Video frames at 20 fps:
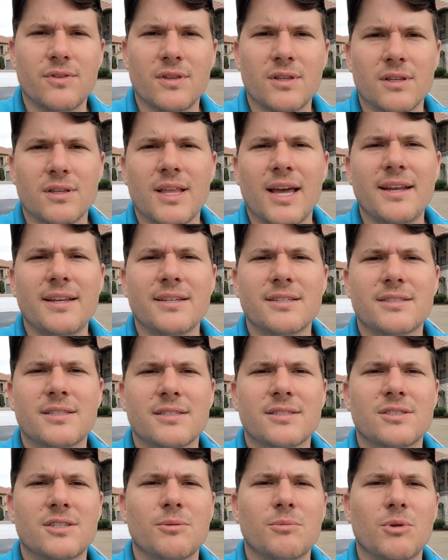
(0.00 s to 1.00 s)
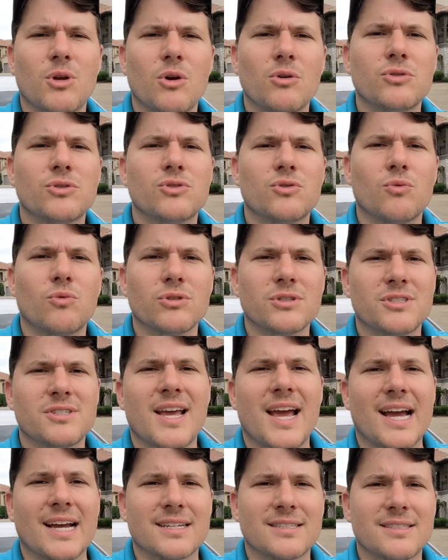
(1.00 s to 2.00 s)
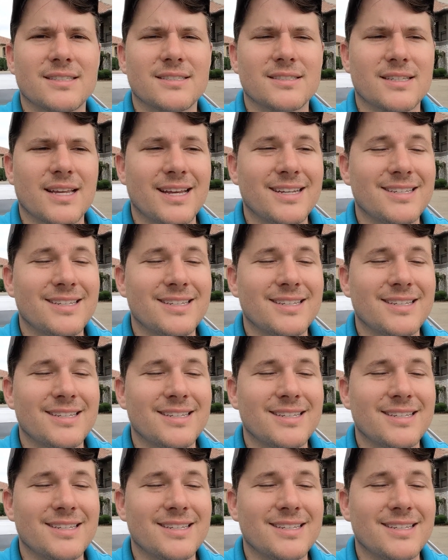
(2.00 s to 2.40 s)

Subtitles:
the lighting system goes towards taxes.